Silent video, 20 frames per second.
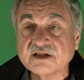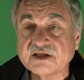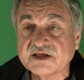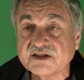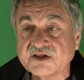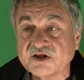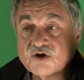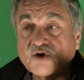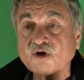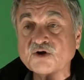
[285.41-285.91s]
and
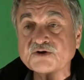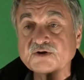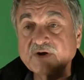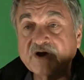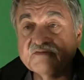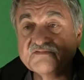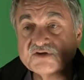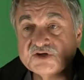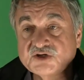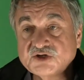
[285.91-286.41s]
then all you
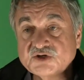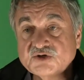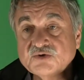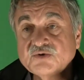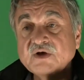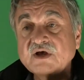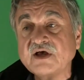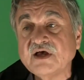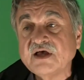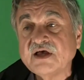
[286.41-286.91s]
have to do
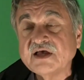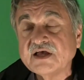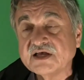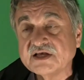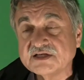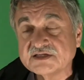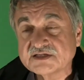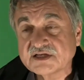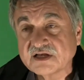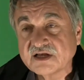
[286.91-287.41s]

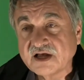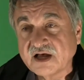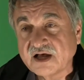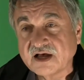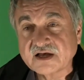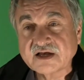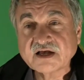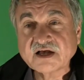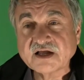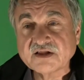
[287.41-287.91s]
is
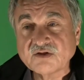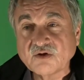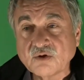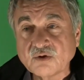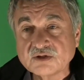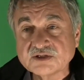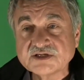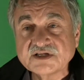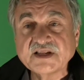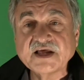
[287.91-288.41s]
cut
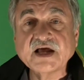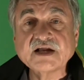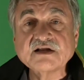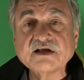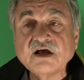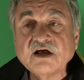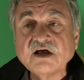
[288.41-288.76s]
holes in that,